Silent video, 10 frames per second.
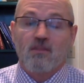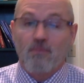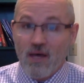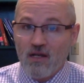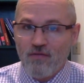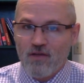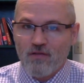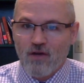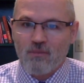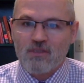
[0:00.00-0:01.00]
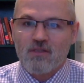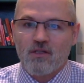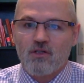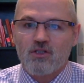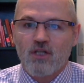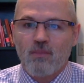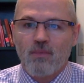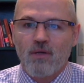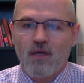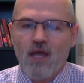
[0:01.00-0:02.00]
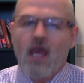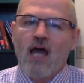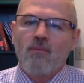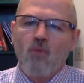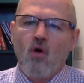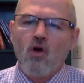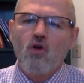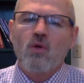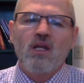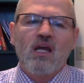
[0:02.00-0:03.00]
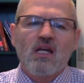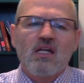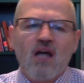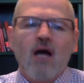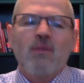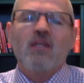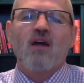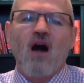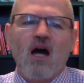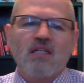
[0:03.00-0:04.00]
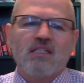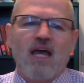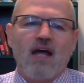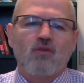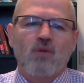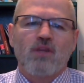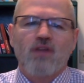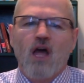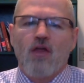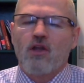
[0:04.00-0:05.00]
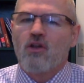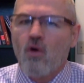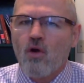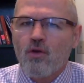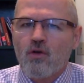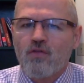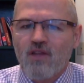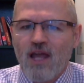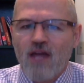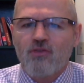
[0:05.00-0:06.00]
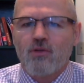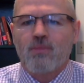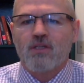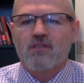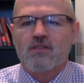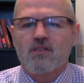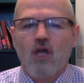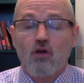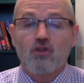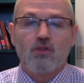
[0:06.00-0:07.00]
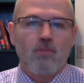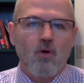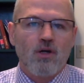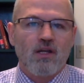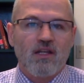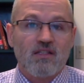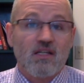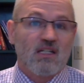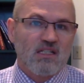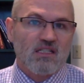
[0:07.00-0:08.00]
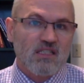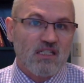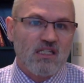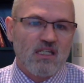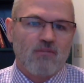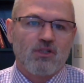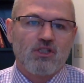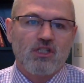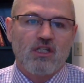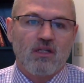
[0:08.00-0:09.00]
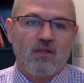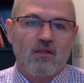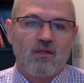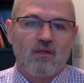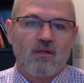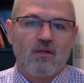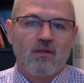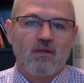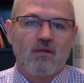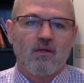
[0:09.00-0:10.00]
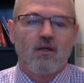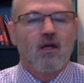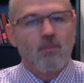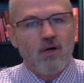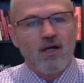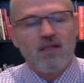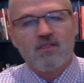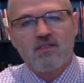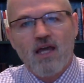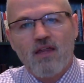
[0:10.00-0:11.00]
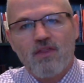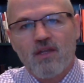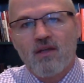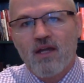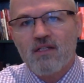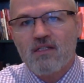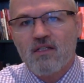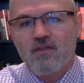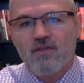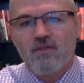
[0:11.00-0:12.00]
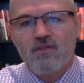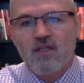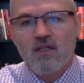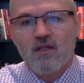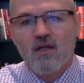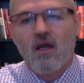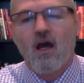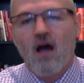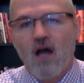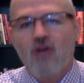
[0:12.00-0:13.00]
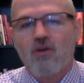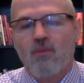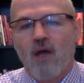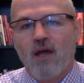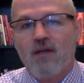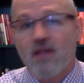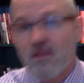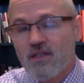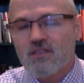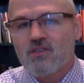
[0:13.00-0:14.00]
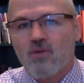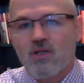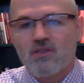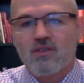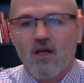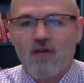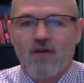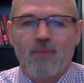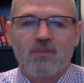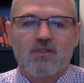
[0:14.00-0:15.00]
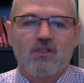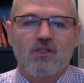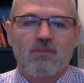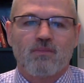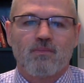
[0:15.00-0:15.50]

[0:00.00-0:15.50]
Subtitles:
benefit from his leadership and more who would come in contact with the northern philanthropists who supported his Tuskegee machine. But his death in 1915 undermined this source of opposition.